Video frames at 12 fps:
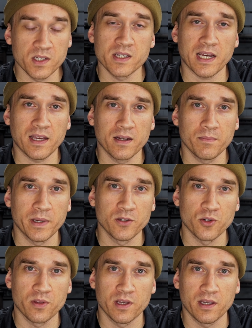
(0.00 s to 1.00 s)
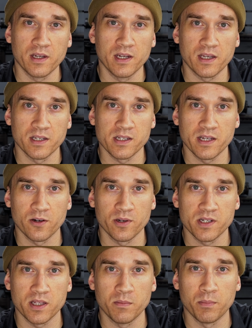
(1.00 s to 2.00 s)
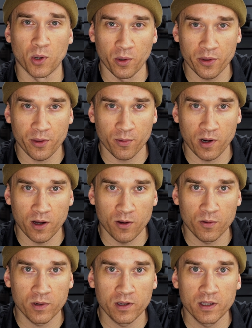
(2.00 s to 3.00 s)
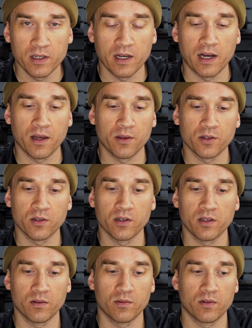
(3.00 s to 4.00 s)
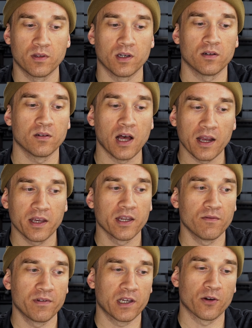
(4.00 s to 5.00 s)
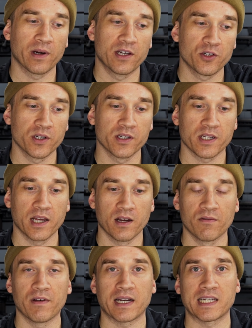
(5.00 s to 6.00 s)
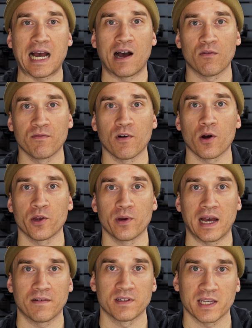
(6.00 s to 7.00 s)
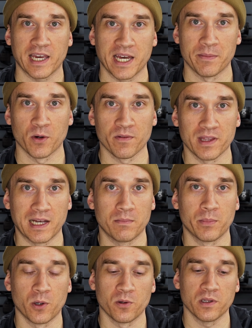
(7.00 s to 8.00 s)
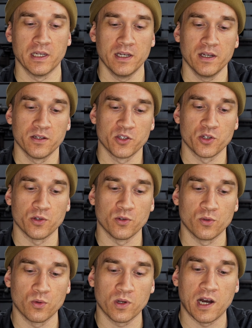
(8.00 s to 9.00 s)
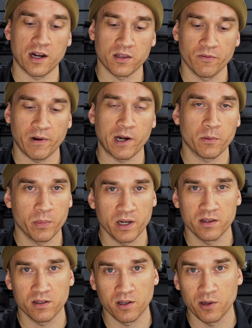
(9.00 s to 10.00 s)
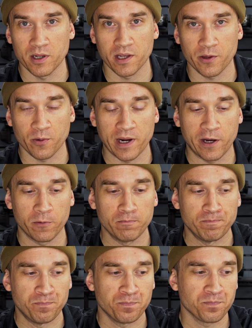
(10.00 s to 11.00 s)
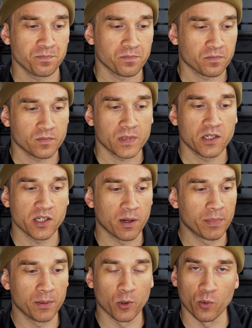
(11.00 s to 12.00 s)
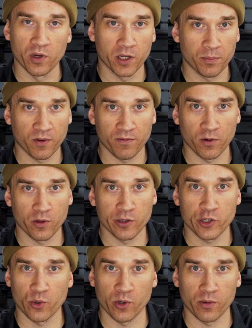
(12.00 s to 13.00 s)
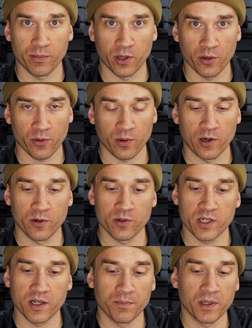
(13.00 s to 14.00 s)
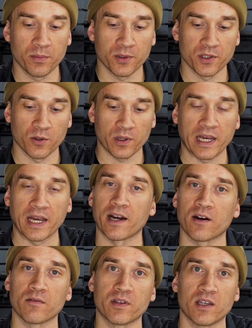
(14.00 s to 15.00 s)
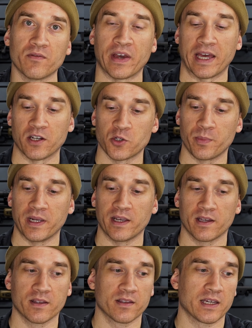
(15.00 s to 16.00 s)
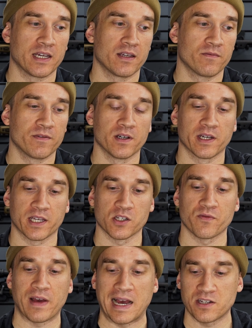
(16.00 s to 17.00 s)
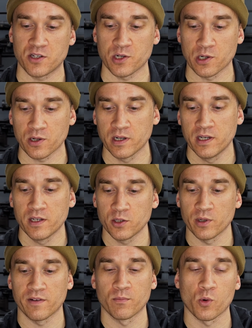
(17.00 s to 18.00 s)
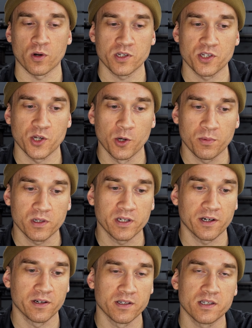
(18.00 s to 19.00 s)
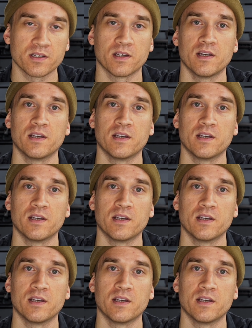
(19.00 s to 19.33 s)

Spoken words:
The second major thing you need to consider is the bolt throw. The lug configuration is going to affect how far you have to cam over that bolt to cock the firing pin and then load another round. Some people really prefer the shorter bolt throws. Some people don't care. The advantage being they feel like it's faster, you have more scope clearance.